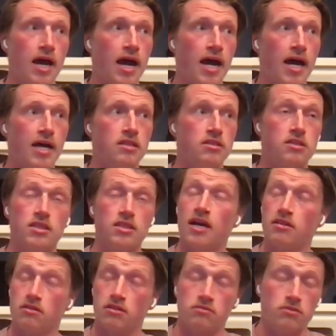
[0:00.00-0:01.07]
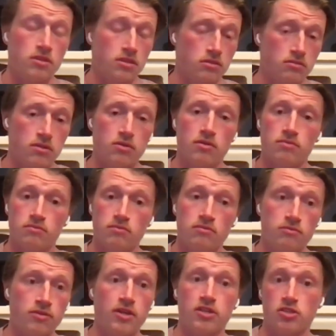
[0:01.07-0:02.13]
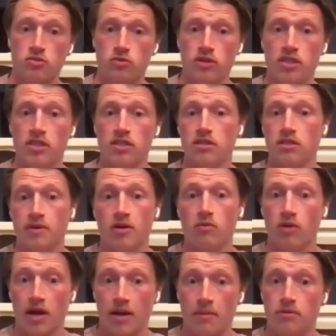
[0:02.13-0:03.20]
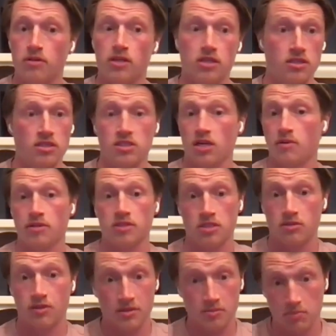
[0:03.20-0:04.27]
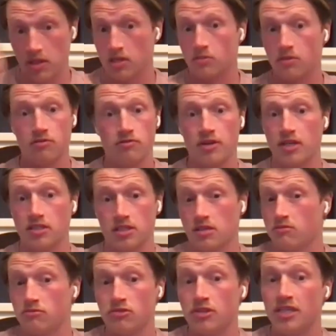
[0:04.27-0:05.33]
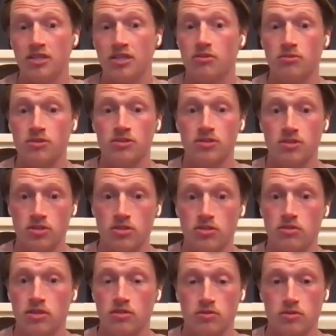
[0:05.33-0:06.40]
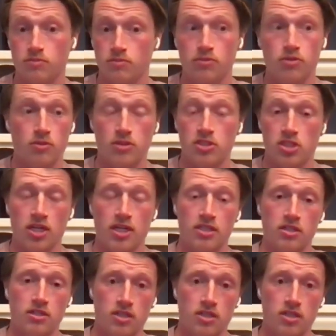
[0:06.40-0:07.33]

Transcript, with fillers: and yeah, they you know they were very sweet about what hmm. happened. Like this time, I still had blood on my face. I didn't yeah. really know what to do, and I was yeah. probably slightly